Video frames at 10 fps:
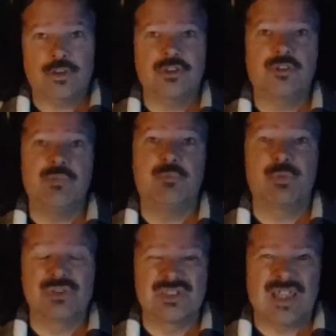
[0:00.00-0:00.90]
it to be
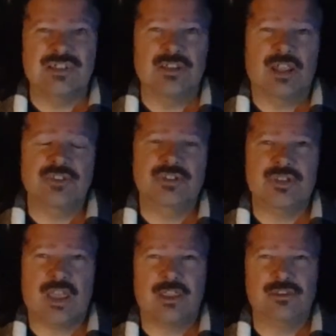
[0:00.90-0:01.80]
presented as
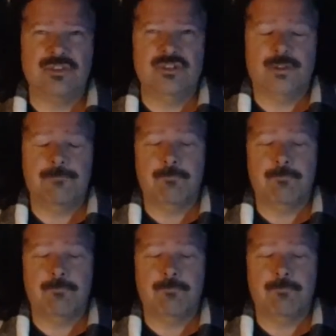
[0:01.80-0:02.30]
science.